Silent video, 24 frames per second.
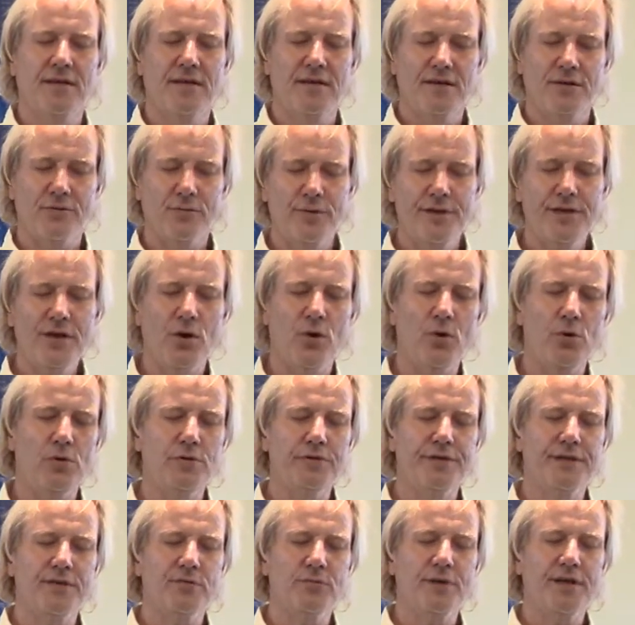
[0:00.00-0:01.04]
We hold
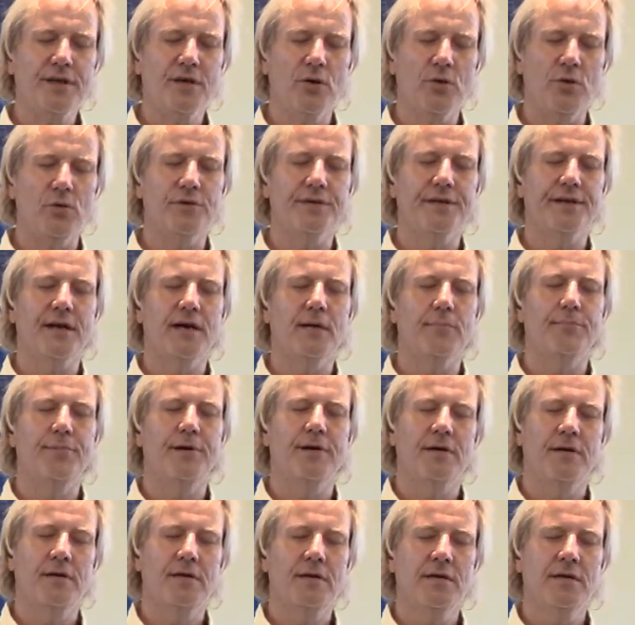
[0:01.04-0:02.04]
it up.